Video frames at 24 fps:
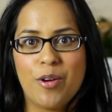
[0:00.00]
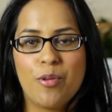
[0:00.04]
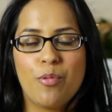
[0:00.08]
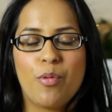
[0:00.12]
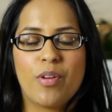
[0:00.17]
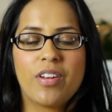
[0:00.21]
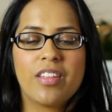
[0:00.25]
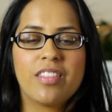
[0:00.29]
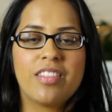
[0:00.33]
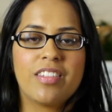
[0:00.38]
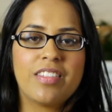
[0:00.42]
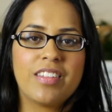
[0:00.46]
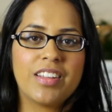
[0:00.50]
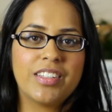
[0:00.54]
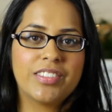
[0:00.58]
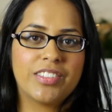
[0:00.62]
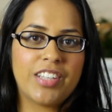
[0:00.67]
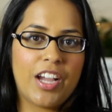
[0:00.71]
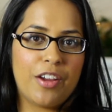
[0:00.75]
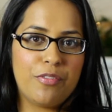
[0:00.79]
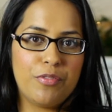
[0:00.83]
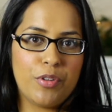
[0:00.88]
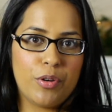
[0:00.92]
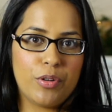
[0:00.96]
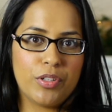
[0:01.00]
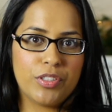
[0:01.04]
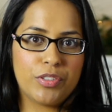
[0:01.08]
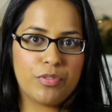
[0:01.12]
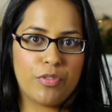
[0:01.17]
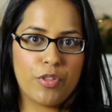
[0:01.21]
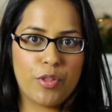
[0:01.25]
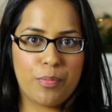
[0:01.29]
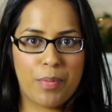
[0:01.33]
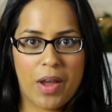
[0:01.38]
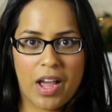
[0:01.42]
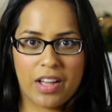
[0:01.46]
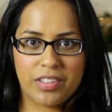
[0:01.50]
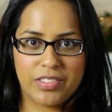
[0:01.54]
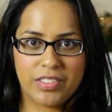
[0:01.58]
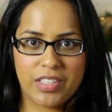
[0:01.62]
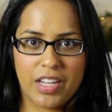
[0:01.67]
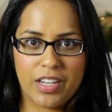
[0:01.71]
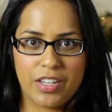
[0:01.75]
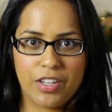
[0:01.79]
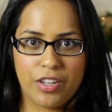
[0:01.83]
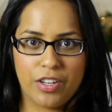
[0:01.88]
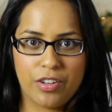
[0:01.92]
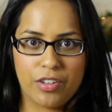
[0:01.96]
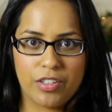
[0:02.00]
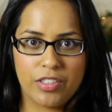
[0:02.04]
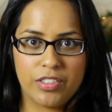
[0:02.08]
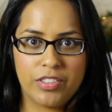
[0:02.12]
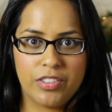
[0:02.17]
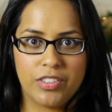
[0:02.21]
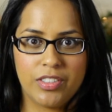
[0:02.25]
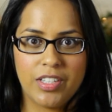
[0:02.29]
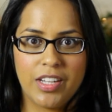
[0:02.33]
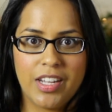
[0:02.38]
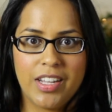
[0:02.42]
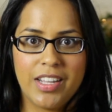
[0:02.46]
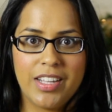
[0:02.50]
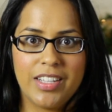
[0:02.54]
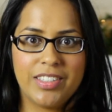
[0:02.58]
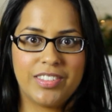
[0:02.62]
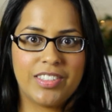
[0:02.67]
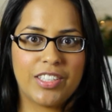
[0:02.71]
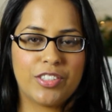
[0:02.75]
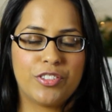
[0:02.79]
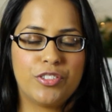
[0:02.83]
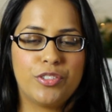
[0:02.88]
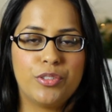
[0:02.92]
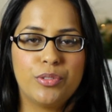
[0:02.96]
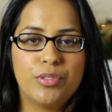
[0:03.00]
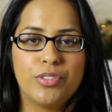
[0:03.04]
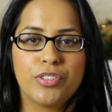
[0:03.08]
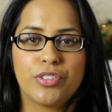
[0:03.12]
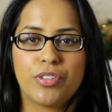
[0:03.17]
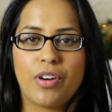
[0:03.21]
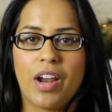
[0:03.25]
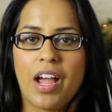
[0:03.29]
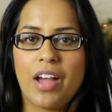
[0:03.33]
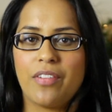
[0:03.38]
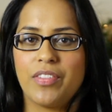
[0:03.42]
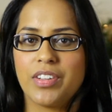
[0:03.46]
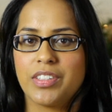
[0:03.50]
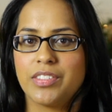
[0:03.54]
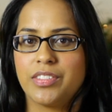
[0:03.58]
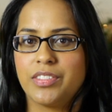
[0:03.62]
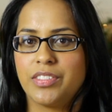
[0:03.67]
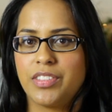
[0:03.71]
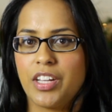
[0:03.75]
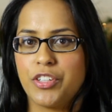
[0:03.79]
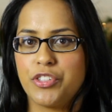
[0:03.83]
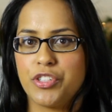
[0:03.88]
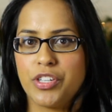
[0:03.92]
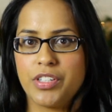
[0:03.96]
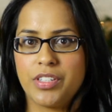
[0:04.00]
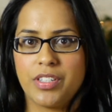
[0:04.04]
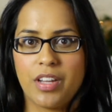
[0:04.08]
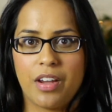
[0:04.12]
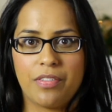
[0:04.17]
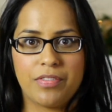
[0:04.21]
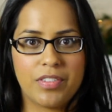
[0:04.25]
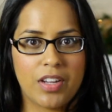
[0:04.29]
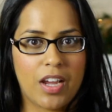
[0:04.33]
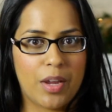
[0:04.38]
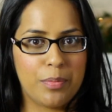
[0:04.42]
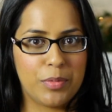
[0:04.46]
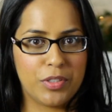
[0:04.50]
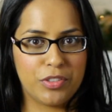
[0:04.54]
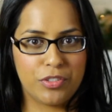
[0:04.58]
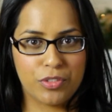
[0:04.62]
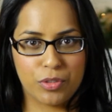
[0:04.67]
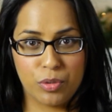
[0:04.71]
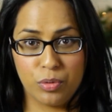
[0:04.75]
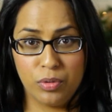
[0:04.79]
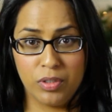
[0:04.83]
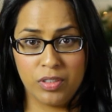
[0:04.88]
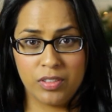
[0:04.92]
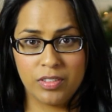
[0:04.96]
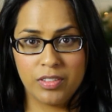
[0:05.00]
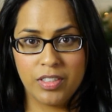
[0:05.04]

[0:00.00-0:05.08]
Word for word: One of the things I've noticed for the past 10 years is that students are having such a tough time in school,